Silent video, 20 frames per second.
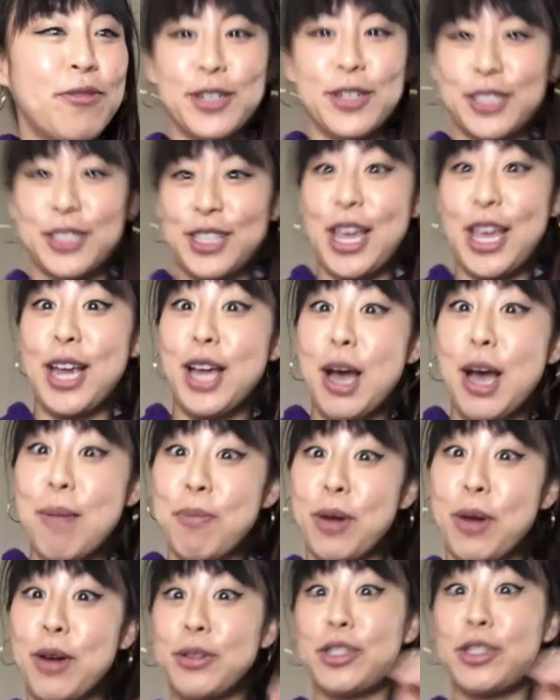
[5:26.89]
first like
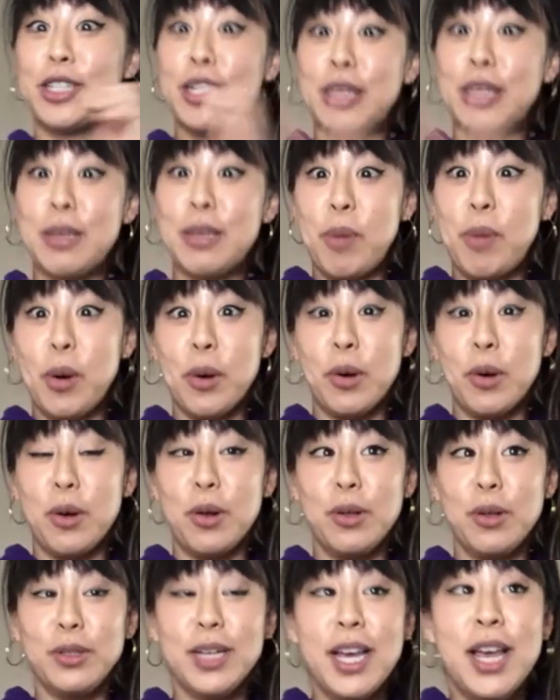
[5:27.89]
approaching the
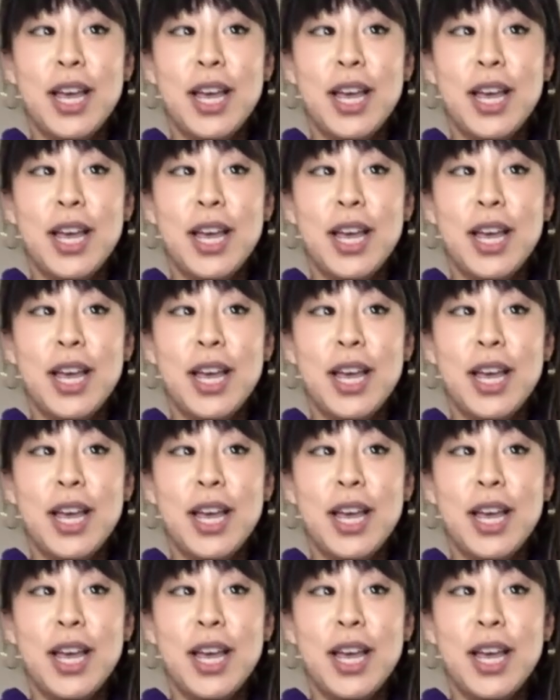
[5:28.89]
pole